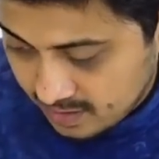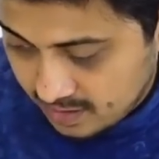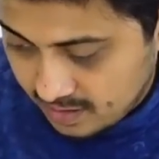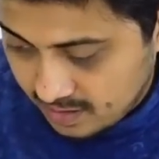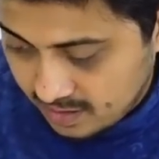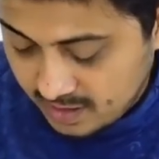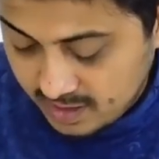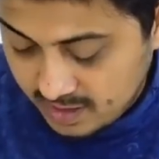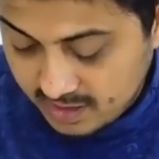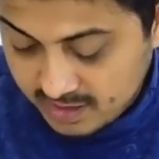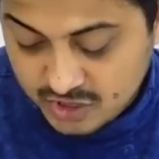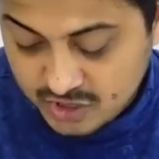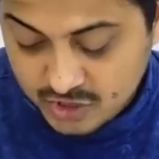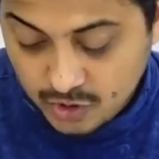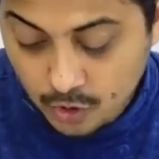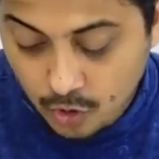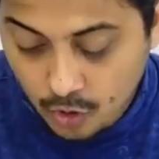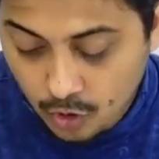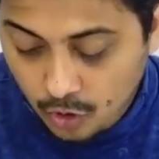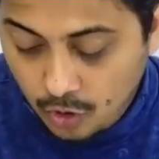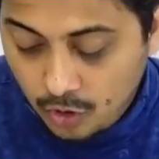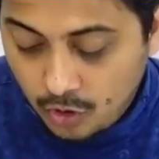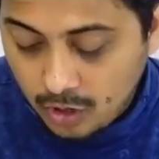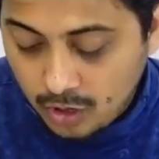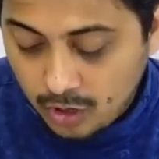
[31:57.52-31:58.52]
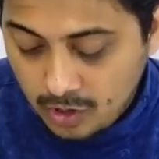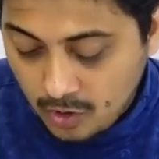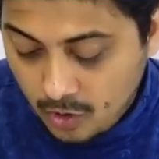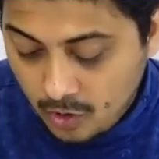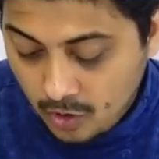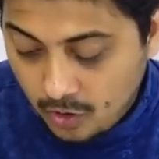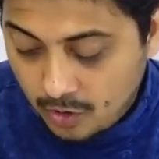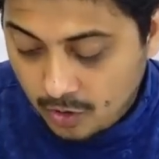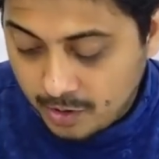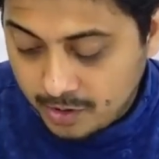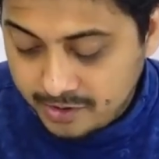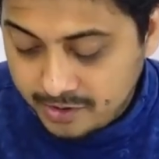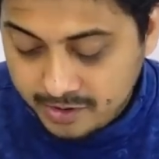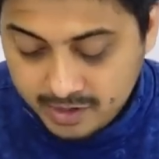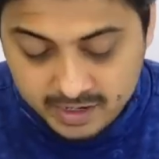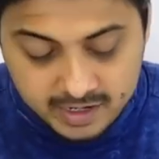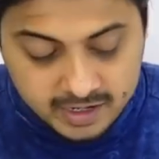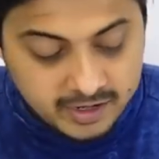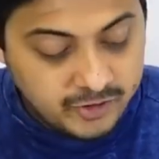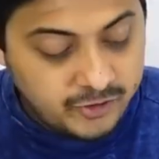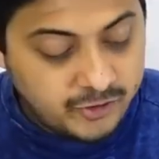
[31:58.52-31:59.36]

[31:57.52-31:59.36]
It's all on